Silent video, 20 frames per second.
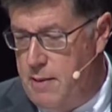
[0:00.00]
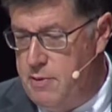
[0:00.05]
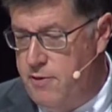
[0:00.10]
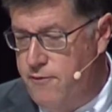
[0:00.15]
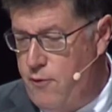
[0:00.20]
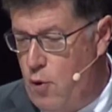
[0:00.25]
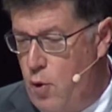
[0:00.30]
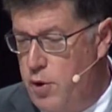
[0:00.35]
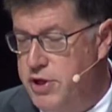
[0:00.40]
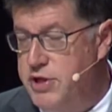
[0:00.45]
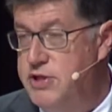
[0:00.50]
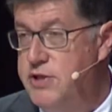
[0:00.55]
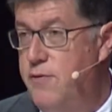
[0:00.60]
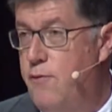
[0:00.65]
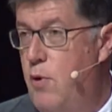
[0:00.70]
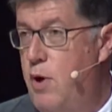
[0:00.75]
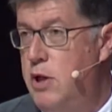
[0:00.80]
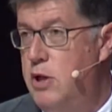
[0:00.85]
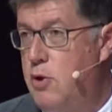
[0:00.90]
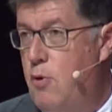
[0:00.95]
I'm the voice
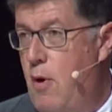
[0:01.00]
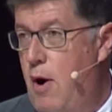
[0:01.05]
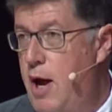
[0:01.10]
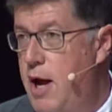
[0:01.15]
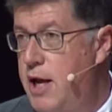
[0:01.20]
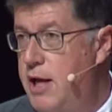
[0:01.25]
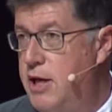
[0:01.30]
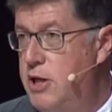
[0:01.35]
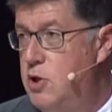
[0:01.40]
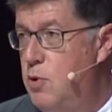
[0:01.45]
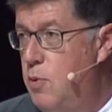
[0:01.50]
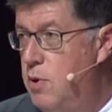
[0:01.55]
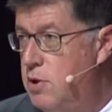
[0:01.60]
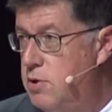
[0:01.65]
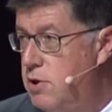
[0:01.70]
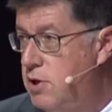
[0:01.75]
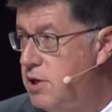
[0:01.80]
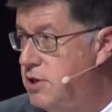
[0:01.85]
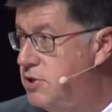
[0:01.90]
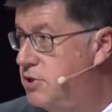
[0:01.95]
of one crying in the
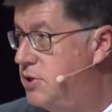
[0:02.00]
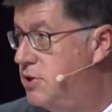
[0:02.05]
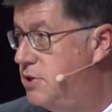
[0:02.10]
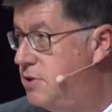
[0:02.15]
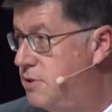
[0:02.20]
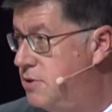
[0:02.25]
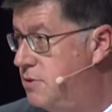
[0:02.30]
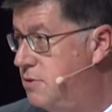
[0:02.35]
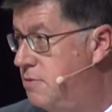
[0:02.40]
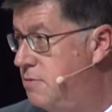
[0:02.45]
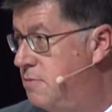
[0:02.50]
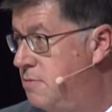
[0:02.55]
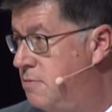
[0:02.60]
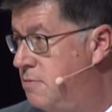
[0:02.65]
wilderness.